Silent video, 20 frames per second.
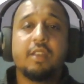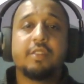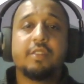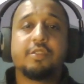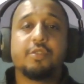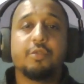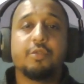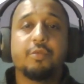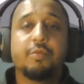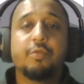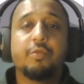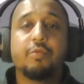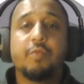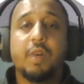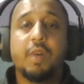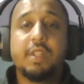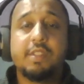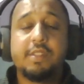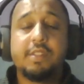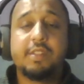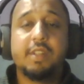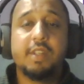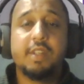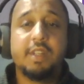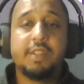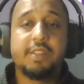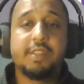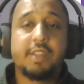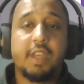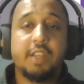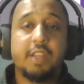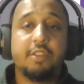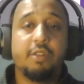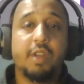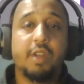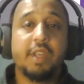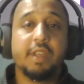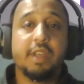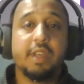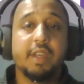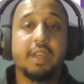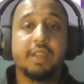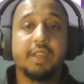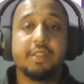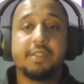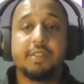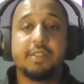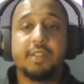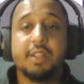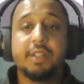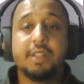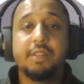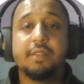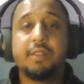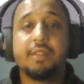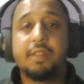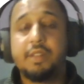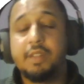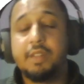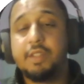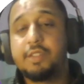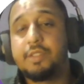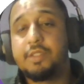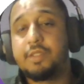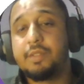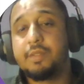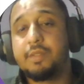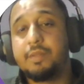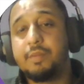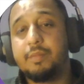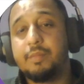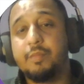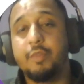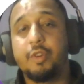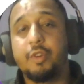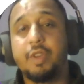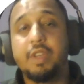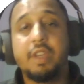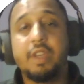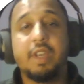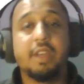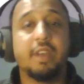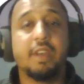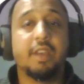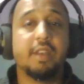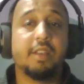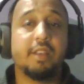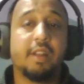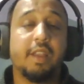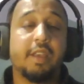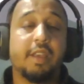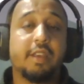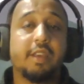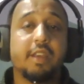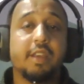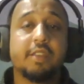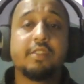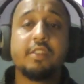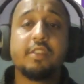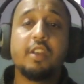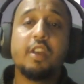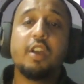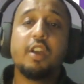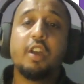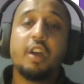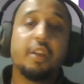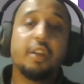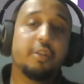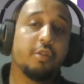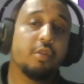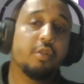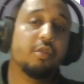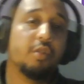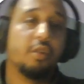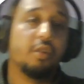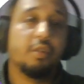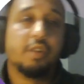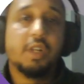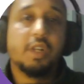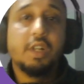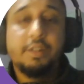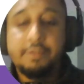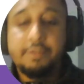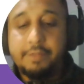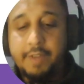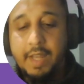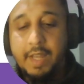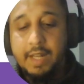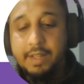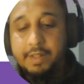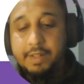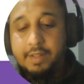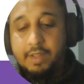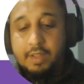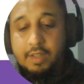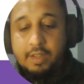So once the scheduling is done, this booking link is no longer valid.